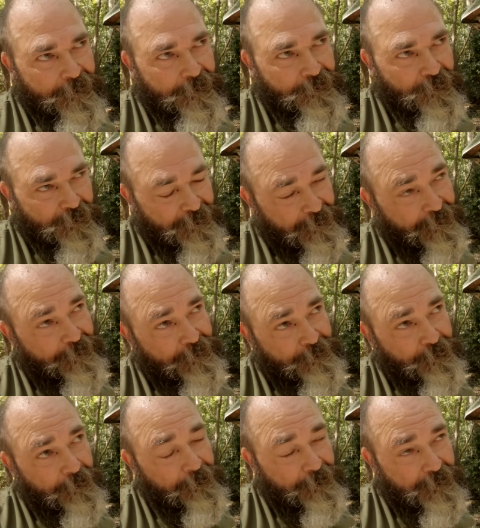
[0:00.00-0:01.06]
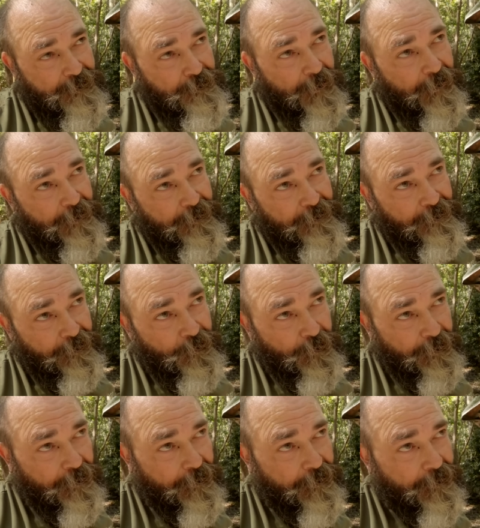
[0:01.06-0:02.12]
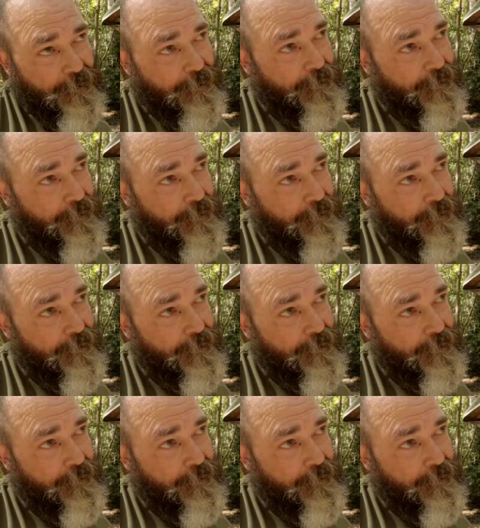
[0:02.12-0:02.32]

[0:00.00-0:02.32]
if I did, it's probably smarter and quicker.